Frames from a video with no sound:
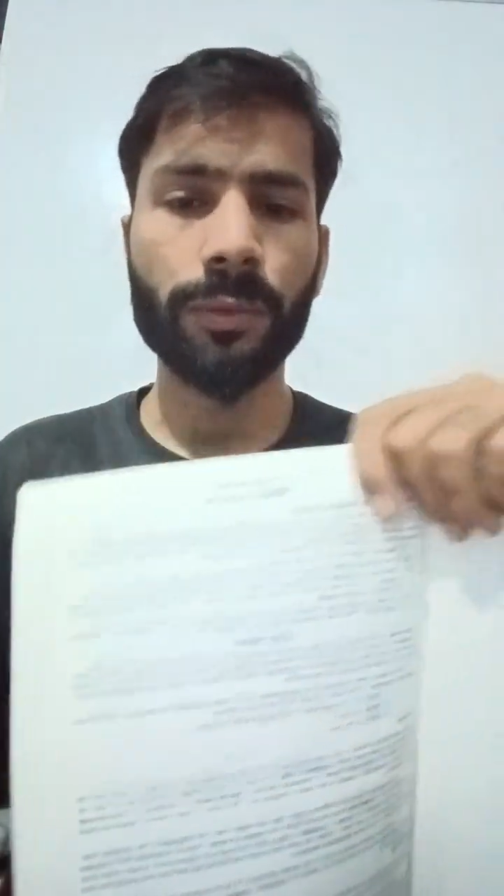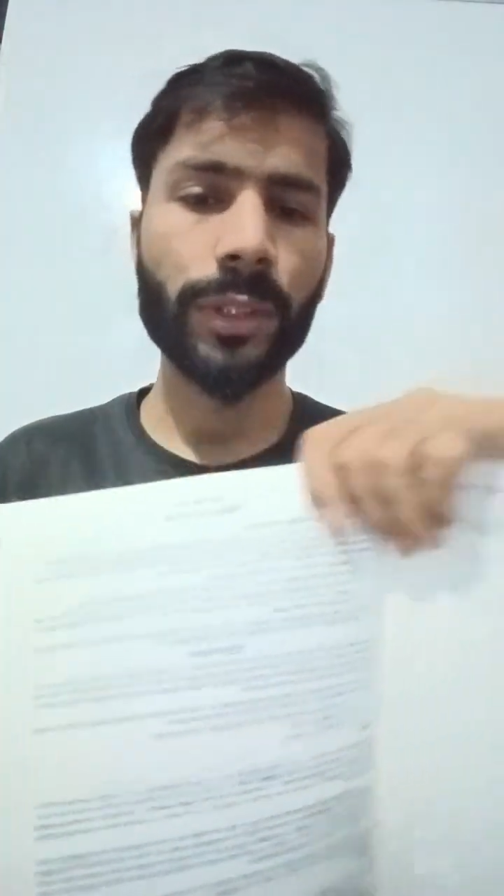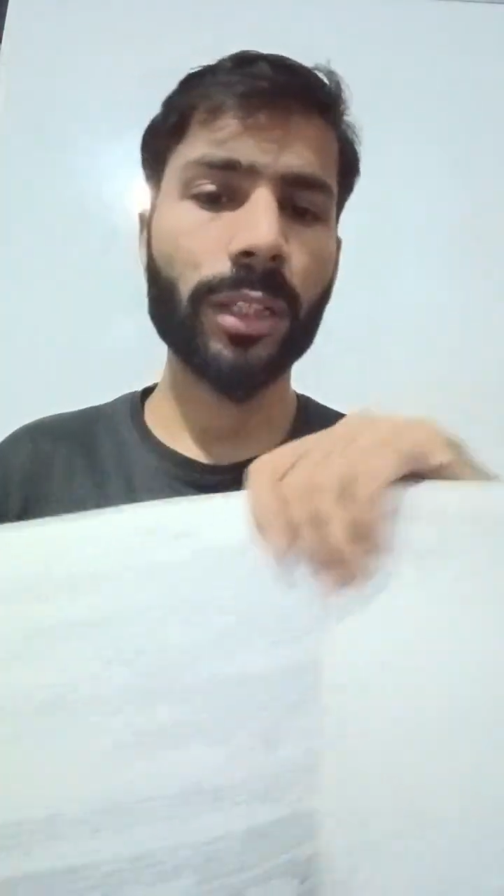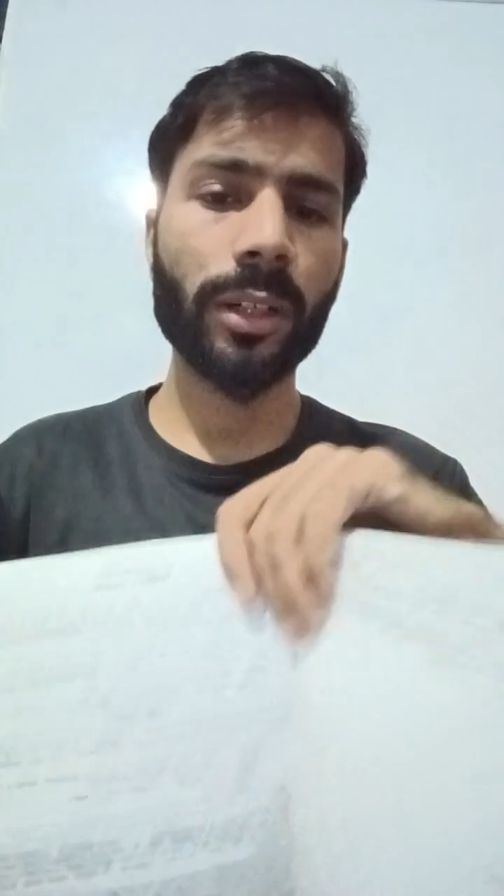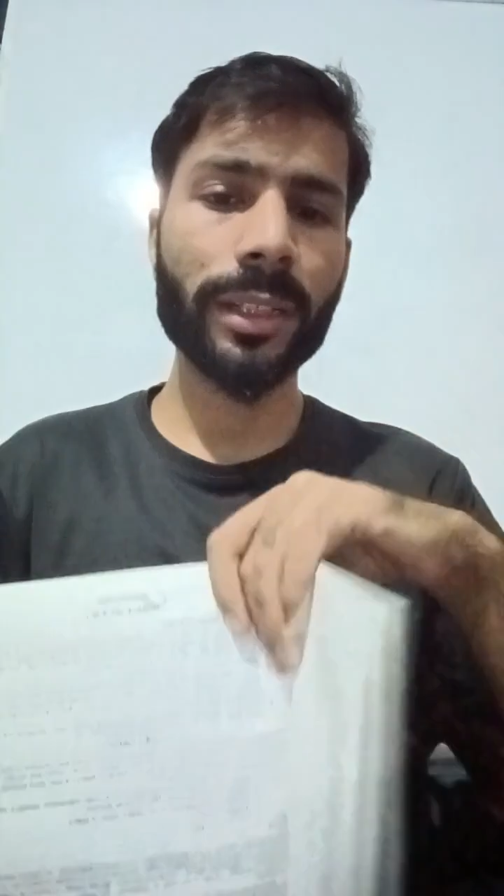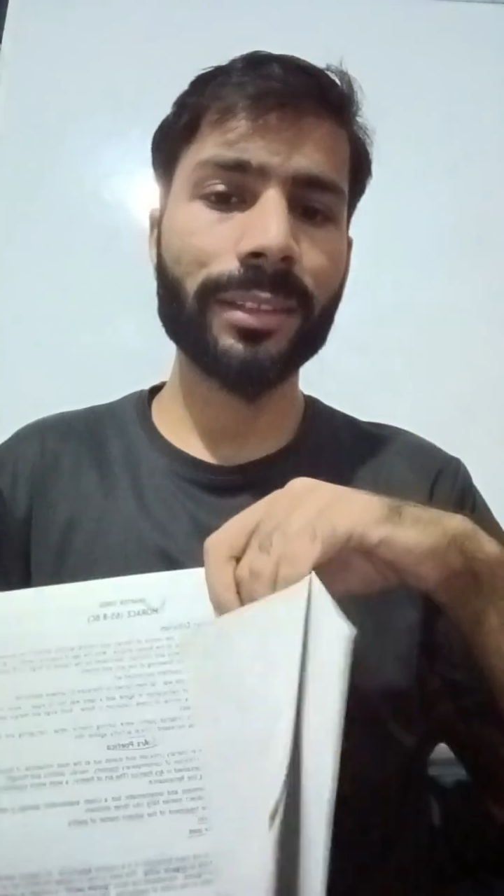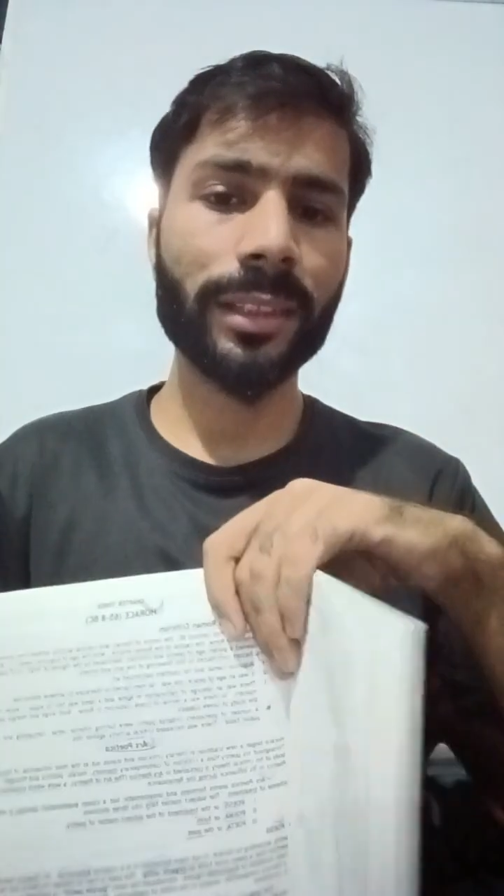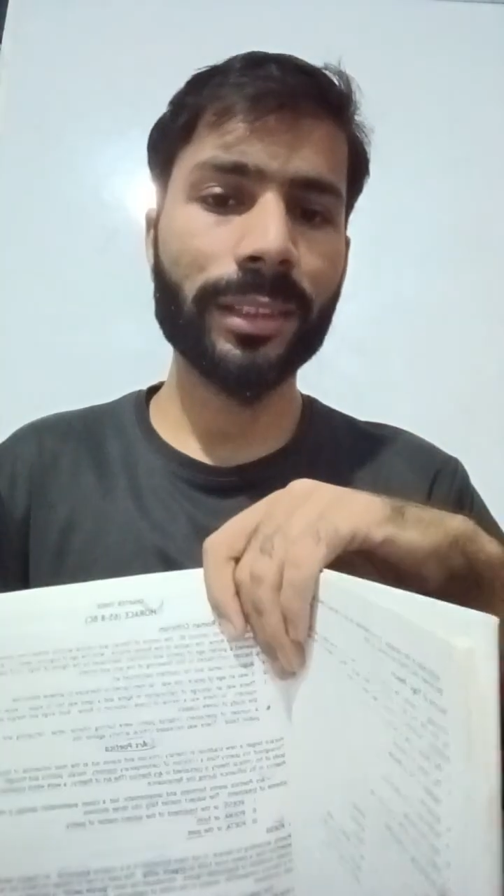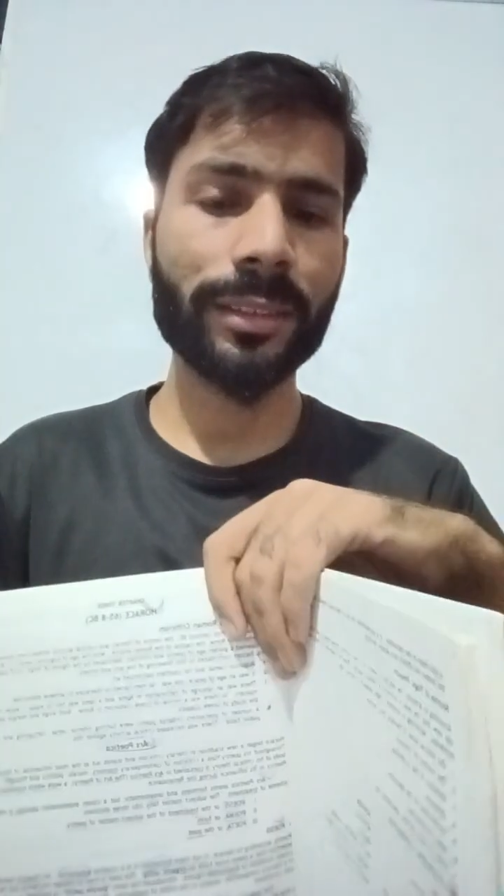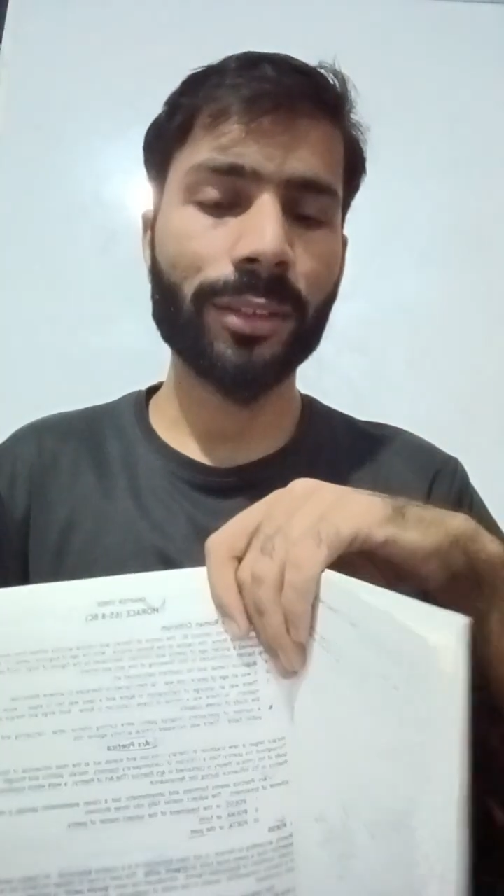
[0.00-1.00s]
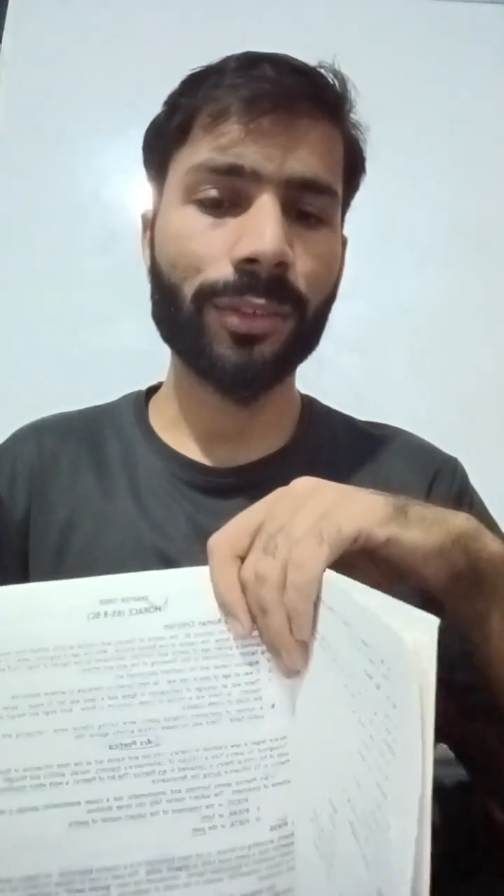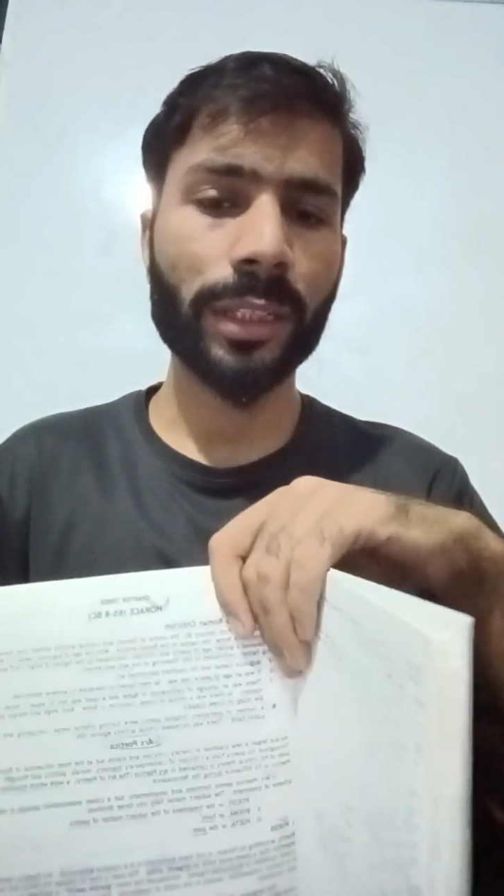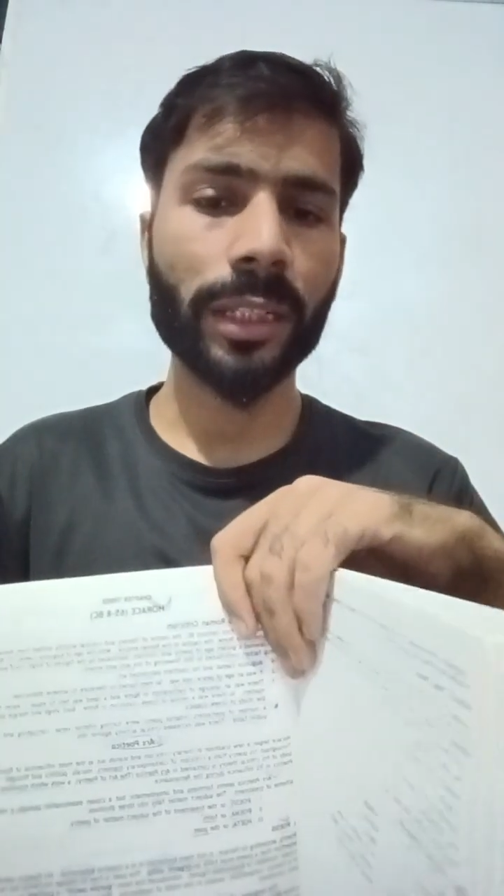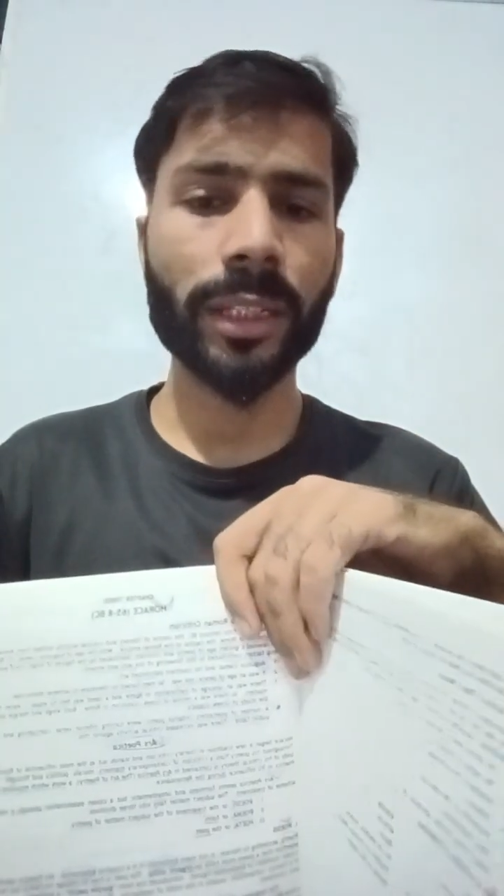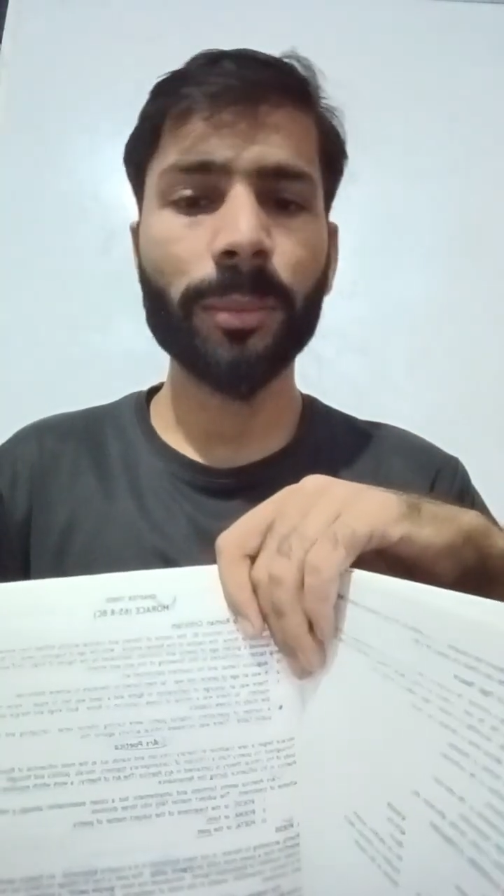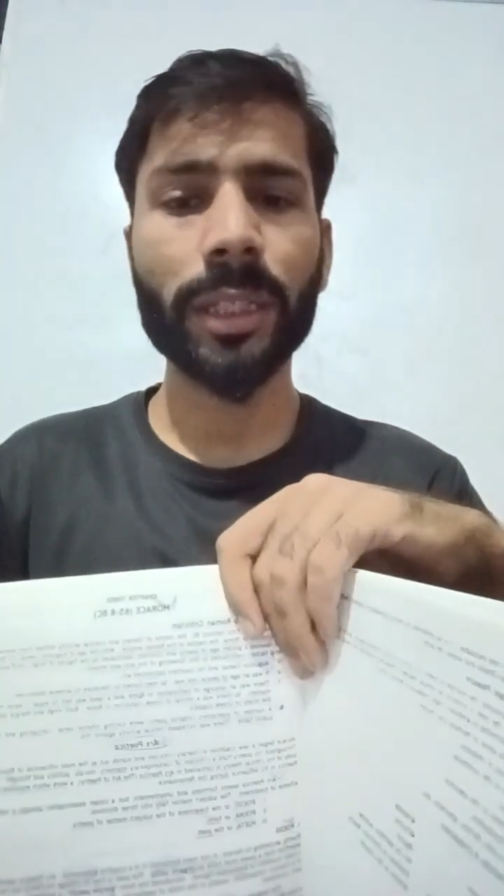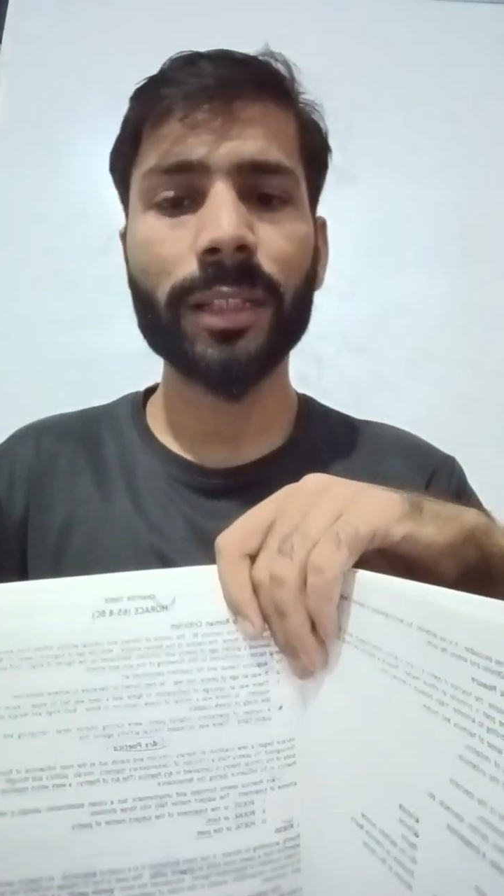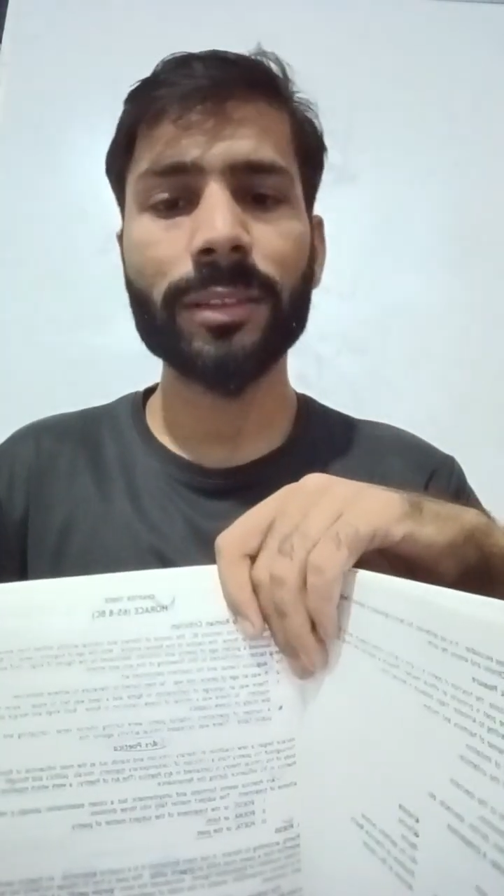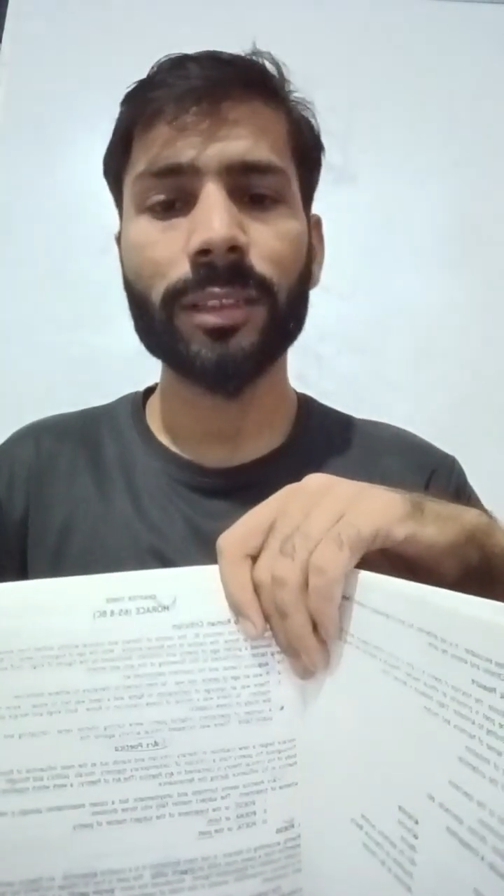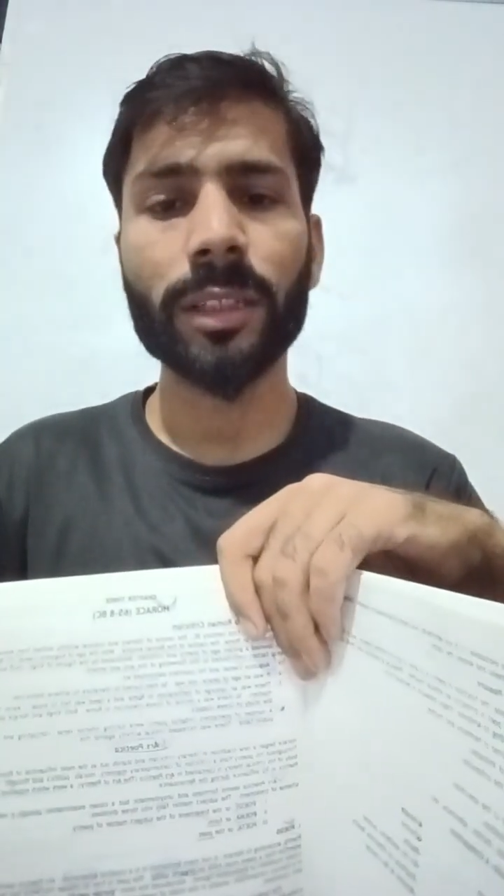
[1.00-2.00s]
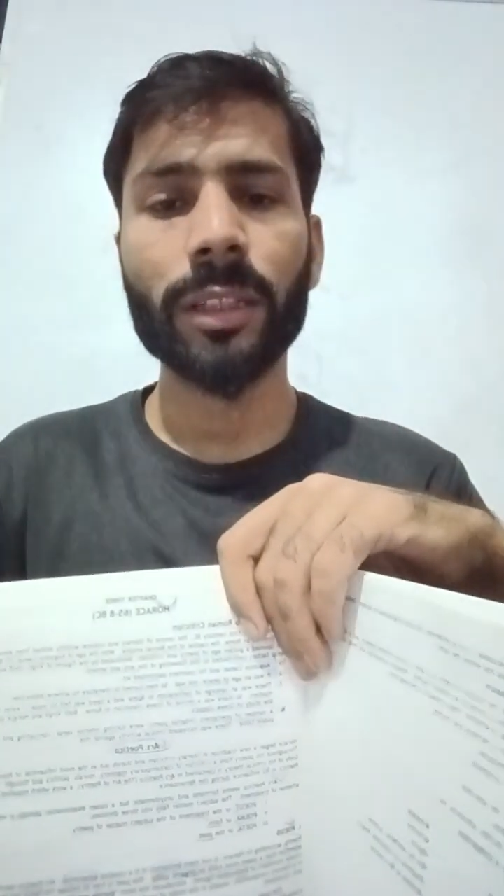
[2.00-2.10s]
We can't say this a one liner because